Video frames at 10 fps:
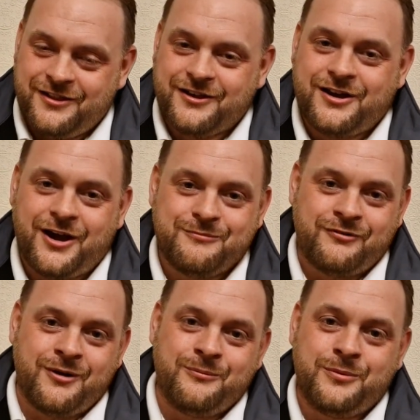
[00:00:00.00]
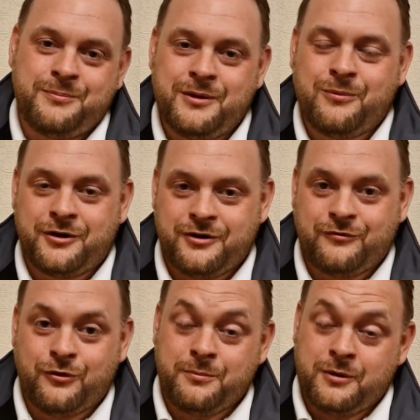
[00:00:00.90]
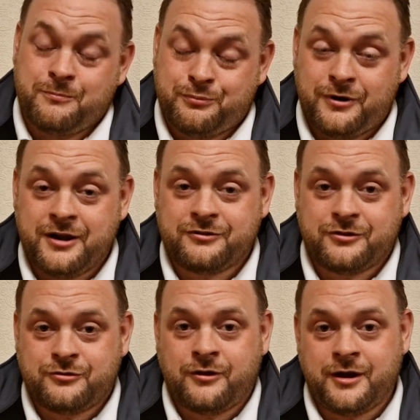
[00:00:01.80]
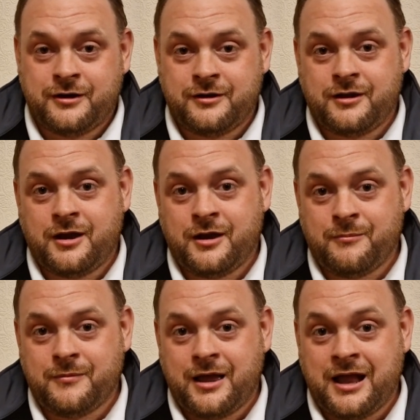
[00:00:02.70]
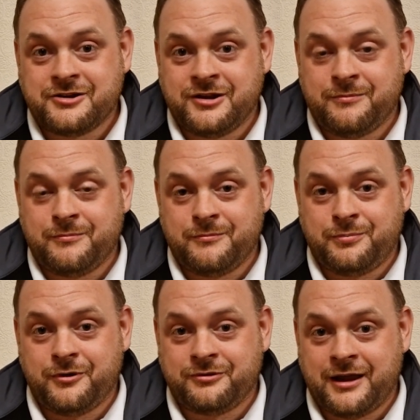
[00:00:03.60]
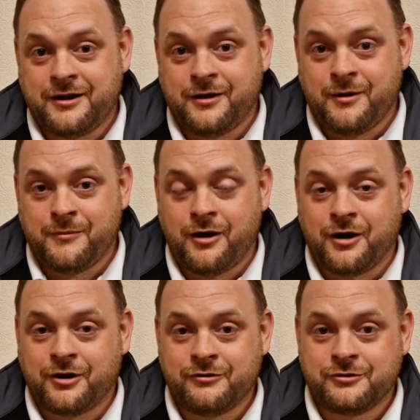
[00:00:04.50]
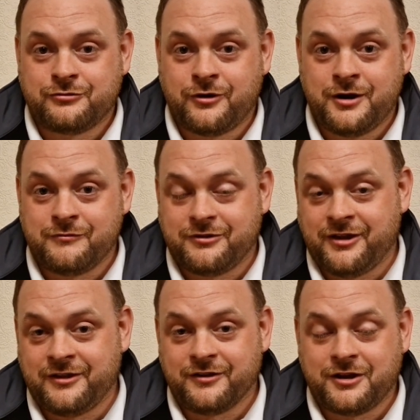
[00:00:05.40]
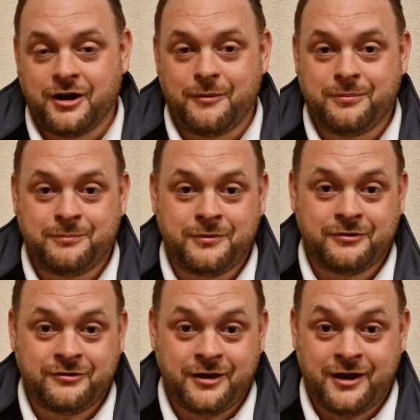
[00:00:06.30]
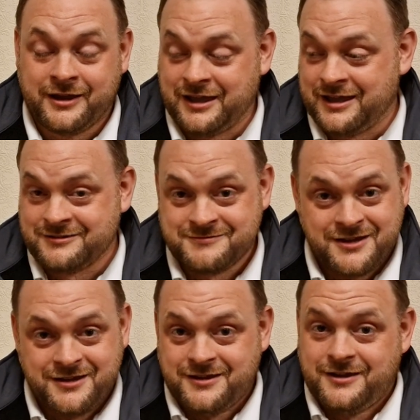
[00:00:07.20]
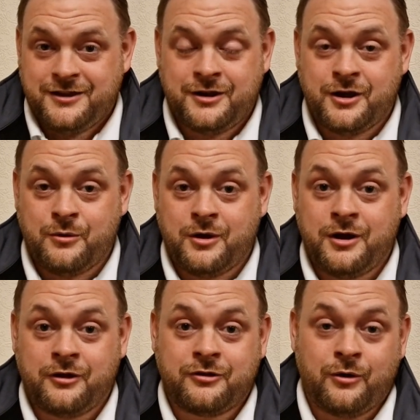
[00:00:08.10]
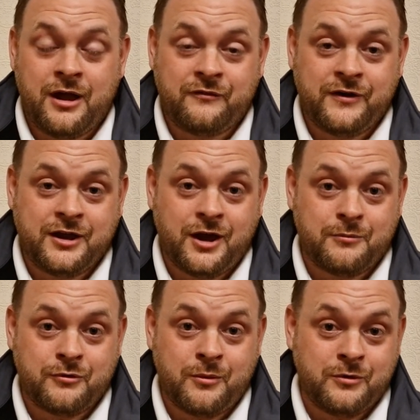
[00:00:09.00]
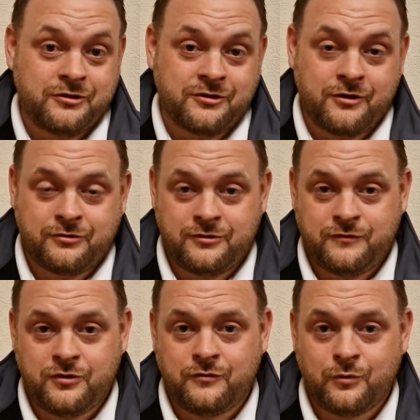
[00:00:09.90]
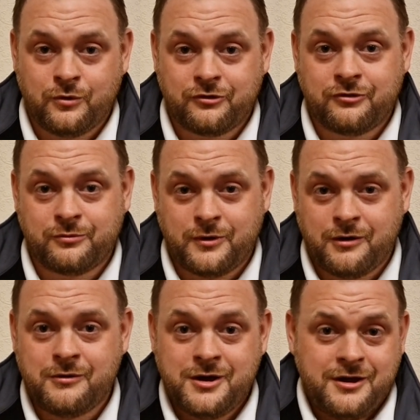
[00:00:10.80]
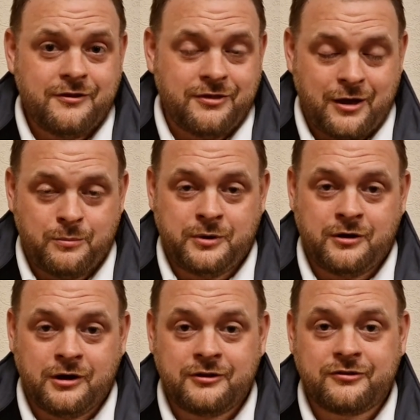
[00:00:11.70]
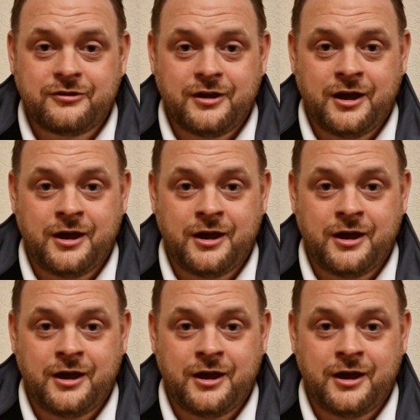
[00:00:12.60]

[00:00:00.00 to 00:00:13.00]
Another cup run would be wonderful. It'd be brilliant to try and actually put down a marker and try and retain the cup. But again, you know, a nice little FA Cup run, which starts on the 5th of August as well. That would be nice.